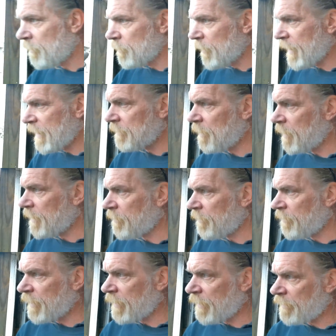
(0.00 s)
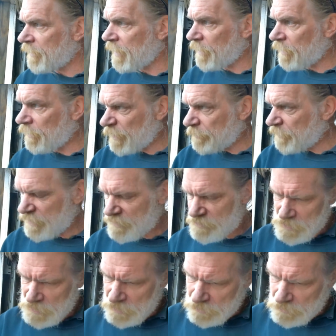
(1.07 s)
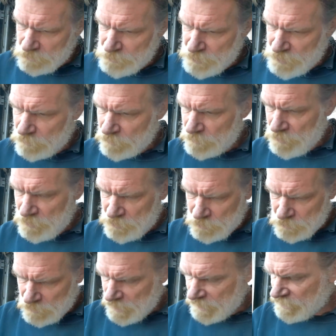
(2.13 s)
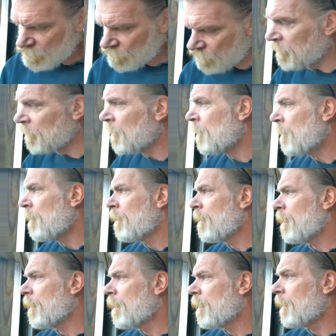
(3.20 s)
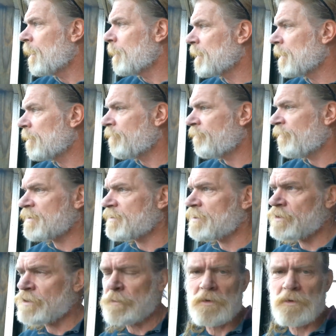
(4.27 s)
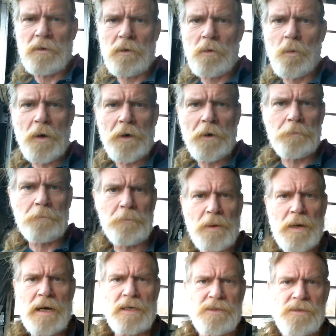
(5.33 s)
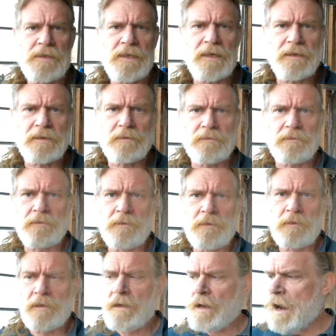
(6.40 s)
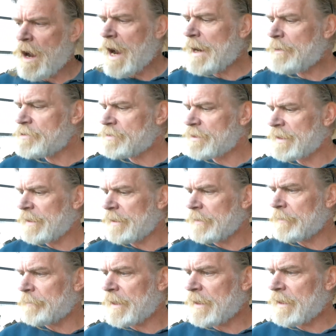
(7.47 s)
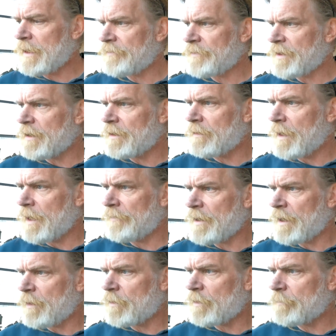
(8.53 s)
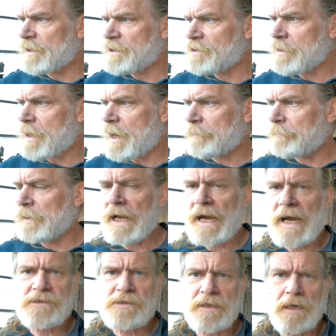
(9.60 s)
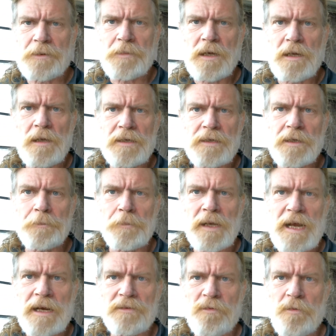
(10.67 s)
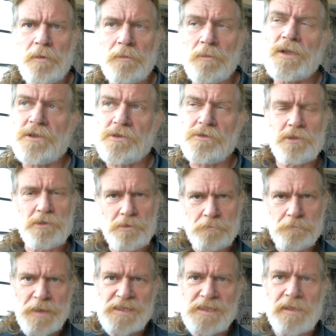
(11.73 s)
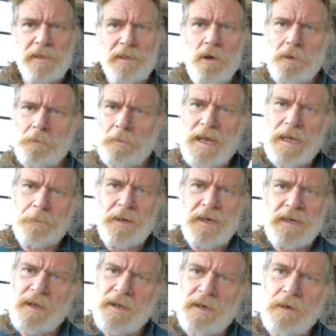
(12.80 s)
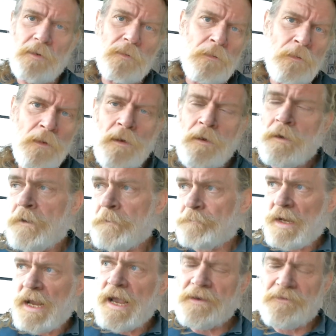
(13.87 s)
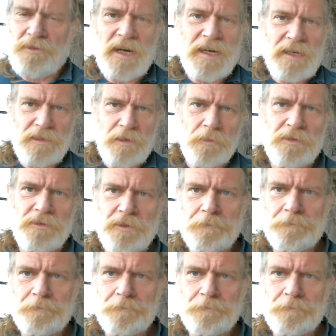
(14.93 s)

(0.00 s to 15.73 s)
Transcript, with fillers: to do a headliner in it. I've got to clean up the inside a little bit. We've mm -hmm. been mm-hmm. doing lights um, and then fixing some of the little weird bugs. You're going to paint it? I was thinking about it. I've got a, I've got one of my stock blacks that I've been mm-hmm. collecting mm -hmm. blacks for, which is just basically all the black paint I own. Yeah. After is it blingy?